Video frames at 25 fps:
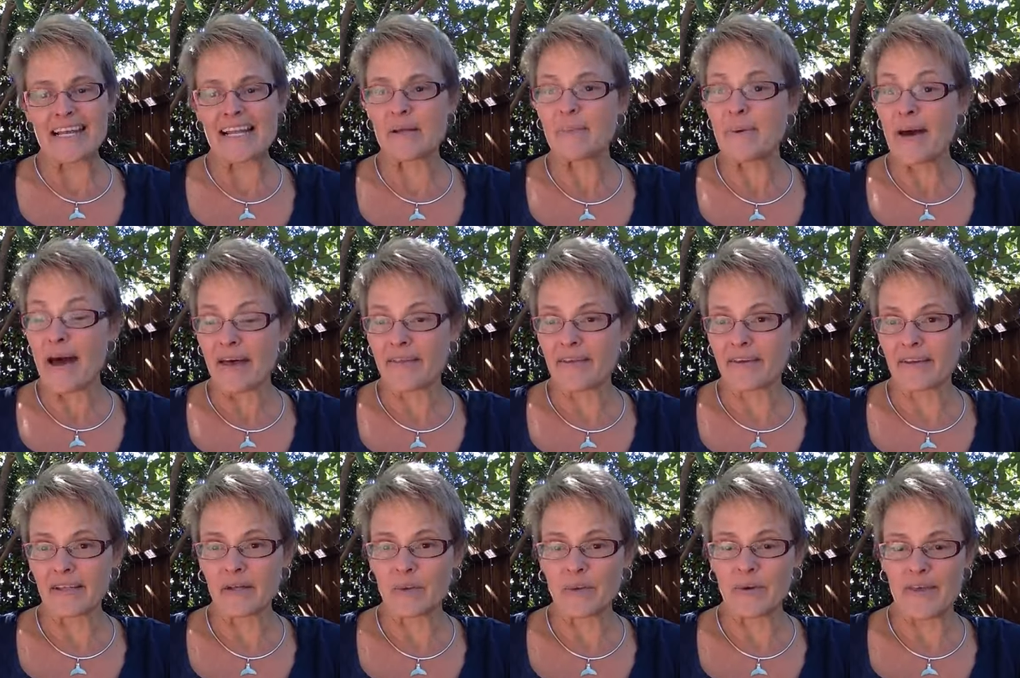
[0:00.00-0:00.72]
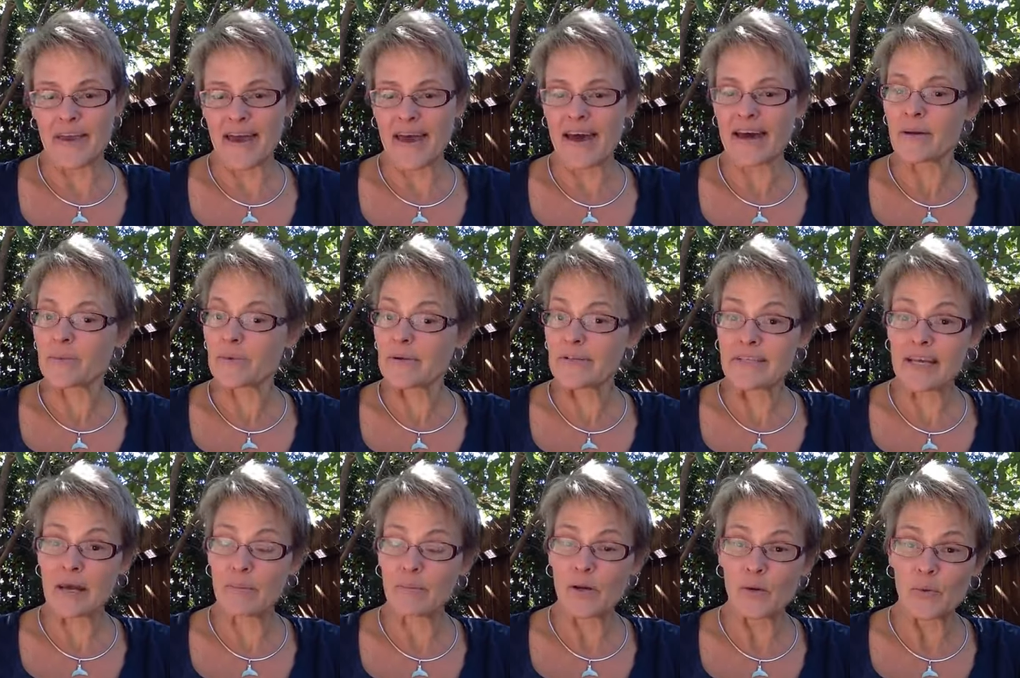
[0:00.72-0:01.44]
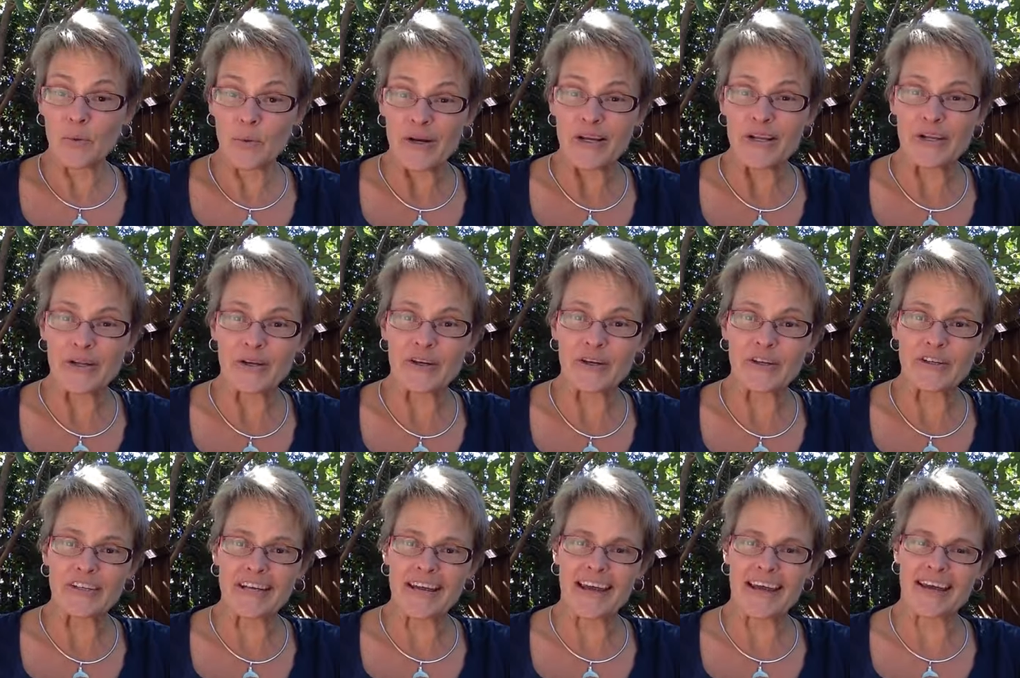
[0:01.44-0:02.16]
telepathically with animals can be
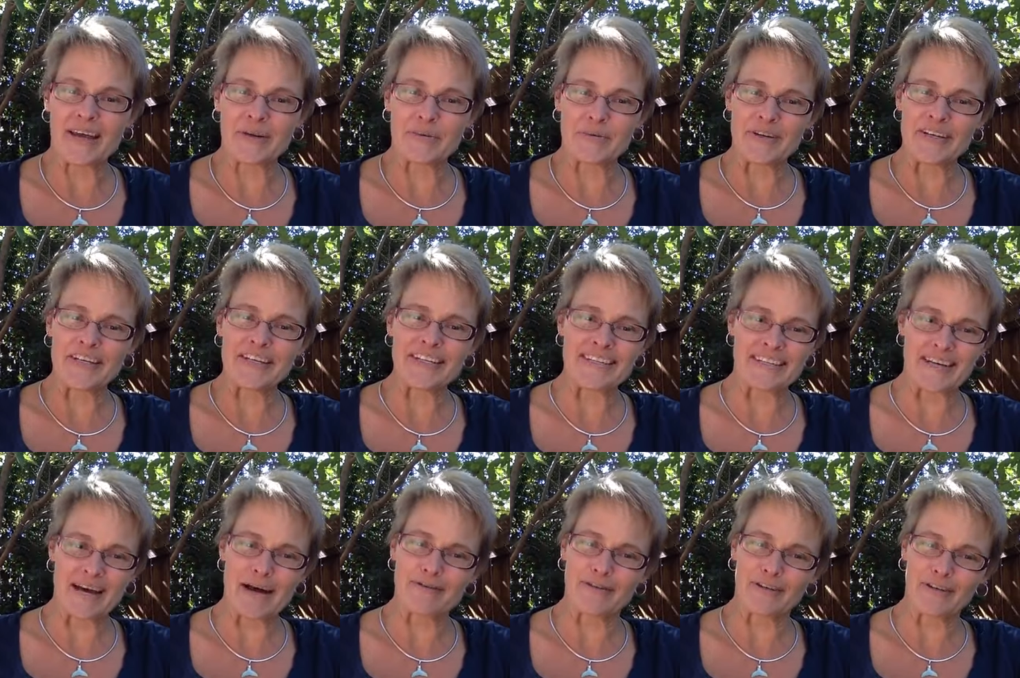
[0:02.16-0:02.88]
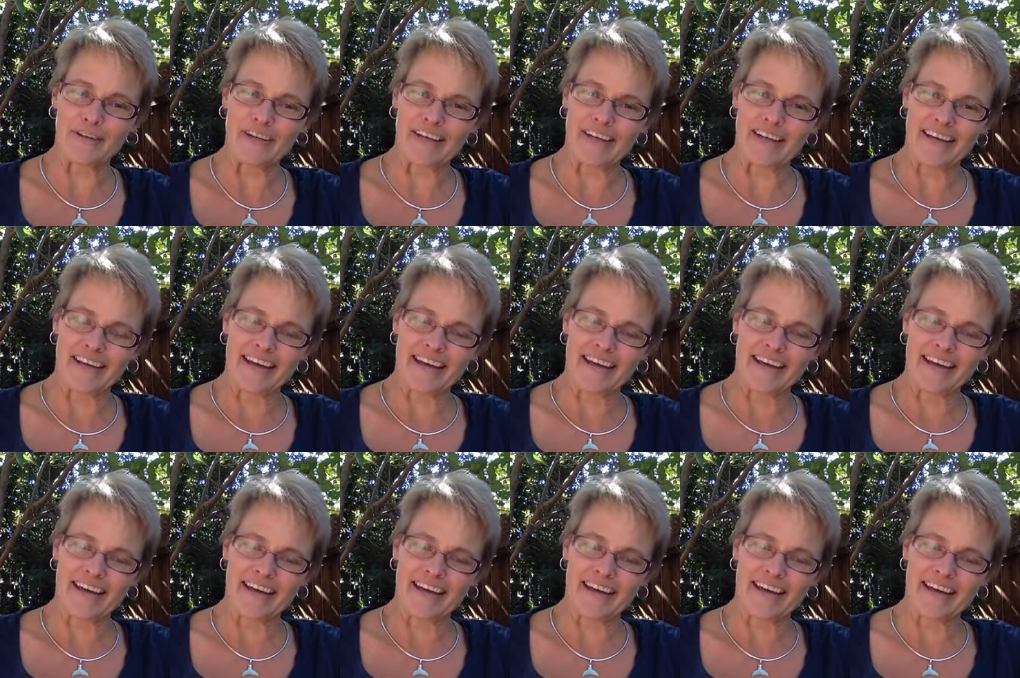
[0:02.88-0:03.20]
relearned and rediscovered.